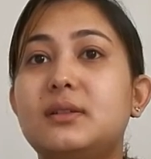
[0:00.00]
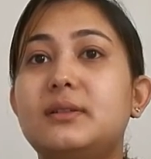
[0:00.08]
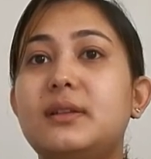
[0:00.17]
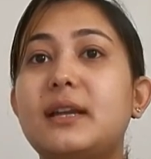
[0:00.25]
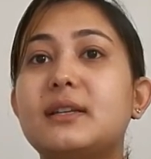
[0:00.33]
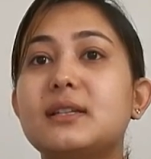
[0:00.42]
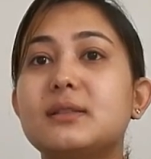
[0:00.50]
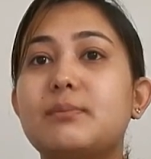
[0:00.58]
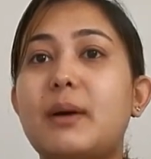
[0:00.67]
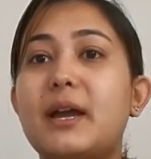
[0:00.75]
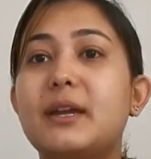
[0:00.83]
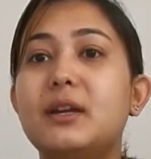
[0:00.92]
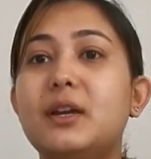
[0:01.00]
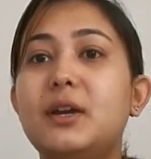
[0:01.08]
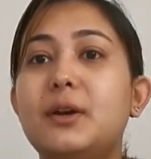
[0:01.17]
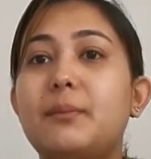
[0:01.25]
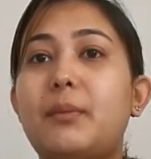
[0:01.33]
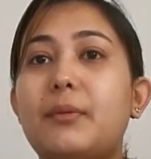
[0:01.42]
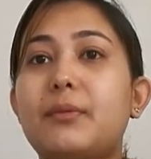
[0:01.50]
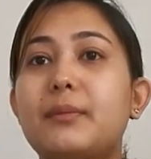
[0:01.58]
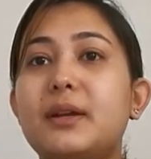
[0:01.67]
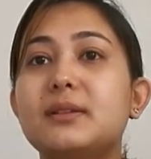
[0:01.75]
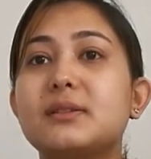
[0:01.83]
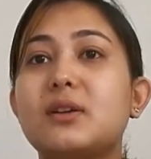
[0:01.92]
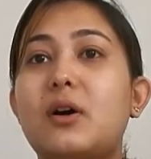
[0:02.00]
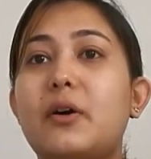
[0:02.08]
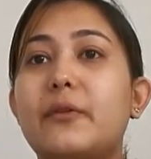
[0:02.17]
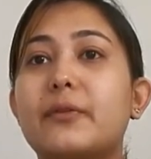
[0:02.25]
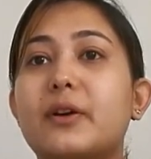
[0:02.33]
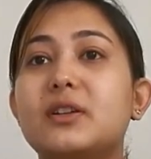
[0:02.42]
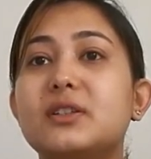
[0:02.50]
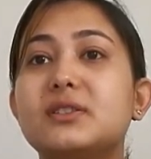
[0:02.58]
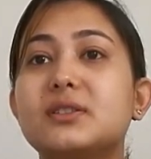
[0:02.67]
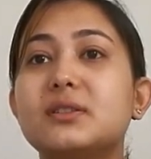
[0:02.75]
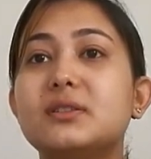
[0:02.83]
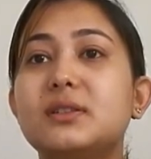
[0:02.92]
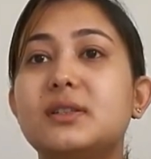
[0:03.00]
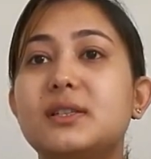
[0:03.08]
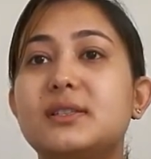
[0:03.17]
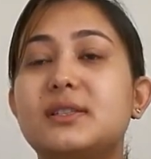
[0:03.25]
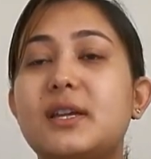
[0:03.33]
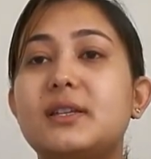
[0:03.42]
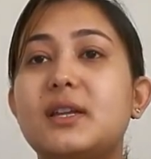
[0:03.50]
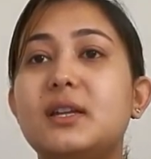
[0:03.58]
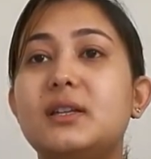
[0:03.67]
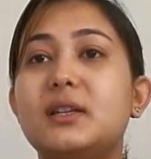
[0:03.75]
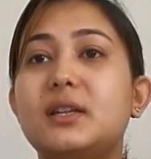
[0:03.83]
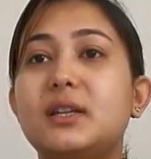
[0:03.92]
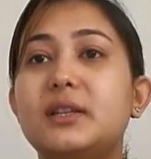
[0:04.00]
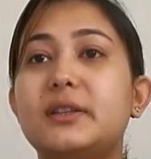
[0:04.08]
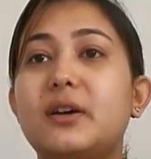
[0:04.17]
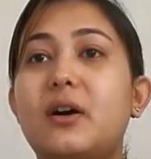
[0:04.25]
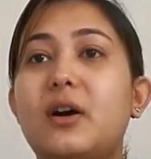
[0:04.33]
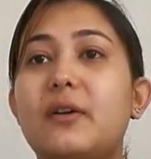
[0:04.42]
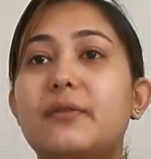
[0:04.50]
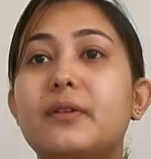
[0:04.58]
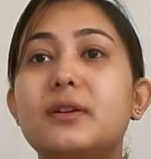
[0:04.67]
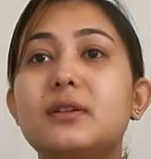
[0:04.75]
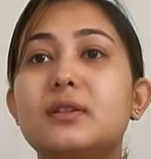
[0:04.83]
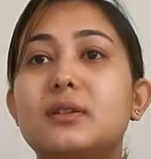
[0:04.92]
that is, by performance of condition stated in the offer